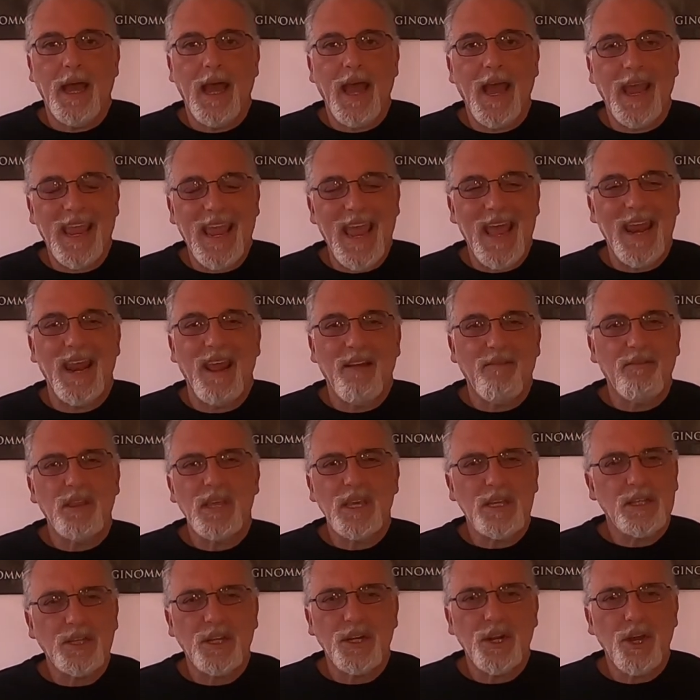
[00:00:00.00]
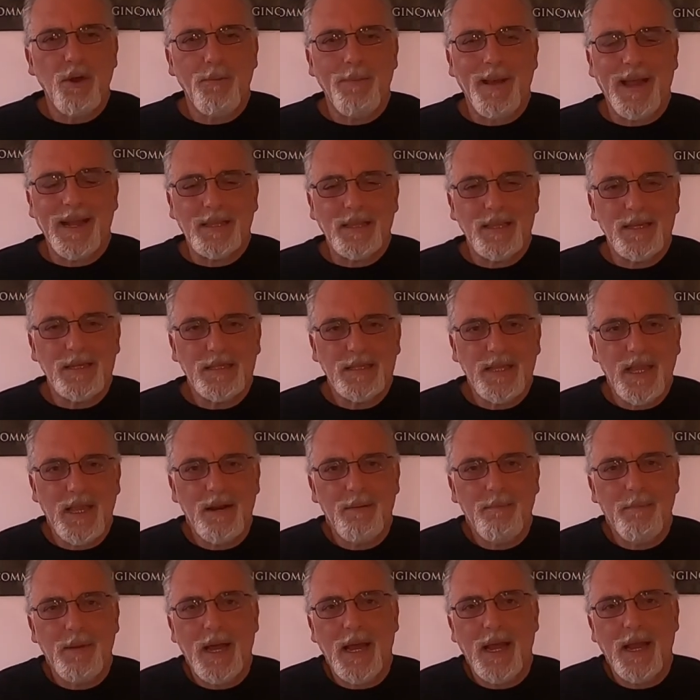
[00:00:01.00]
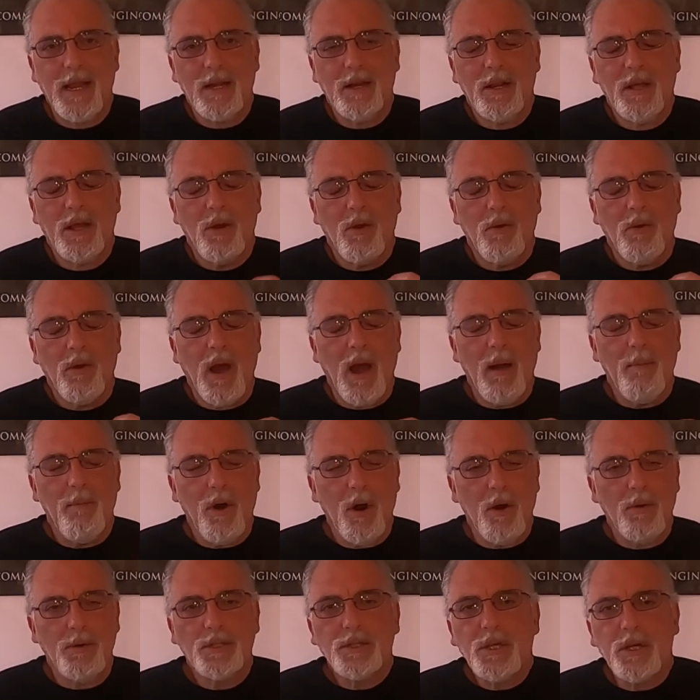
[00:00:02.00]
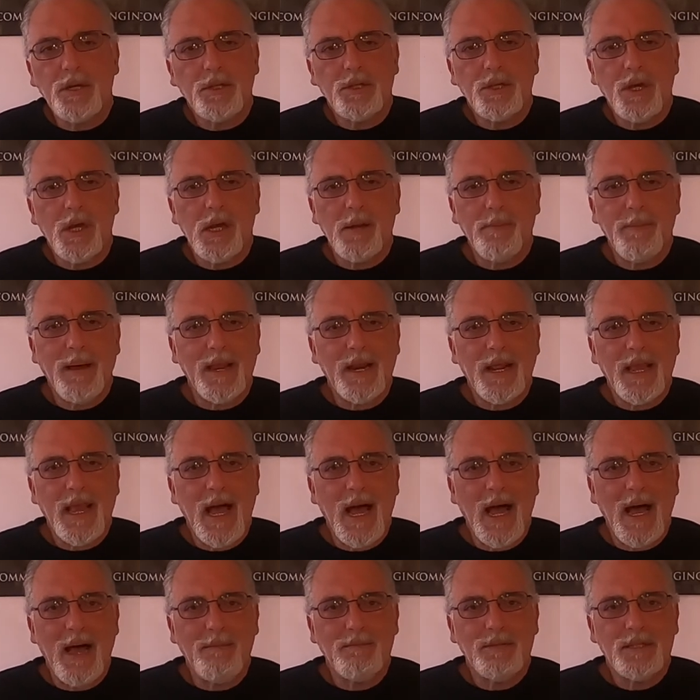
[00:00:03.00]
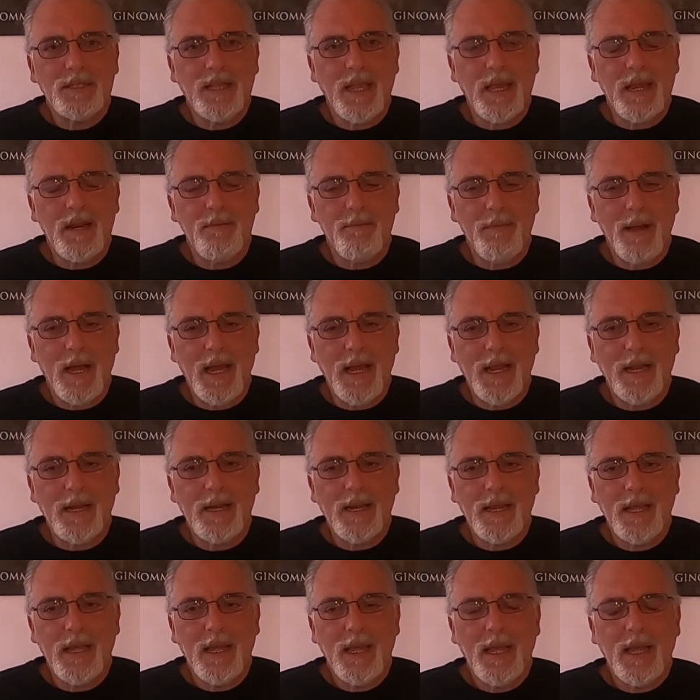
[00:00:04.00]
Again, everything's going to go back to the state of mind. I'm always going to talk about a calm state of mind.